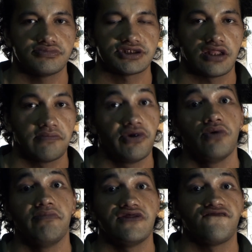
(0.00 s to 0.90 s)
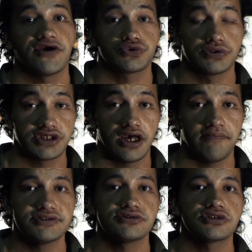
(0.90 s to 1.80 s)
started my own manufacturing
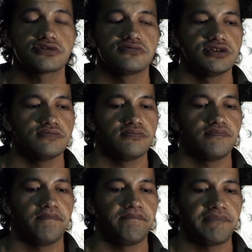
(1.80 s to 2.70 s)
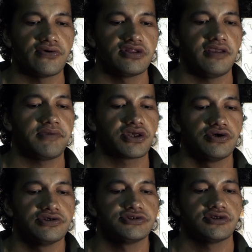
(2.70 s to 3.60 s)
tarp business purely
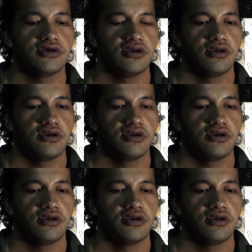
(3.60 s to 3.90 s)
because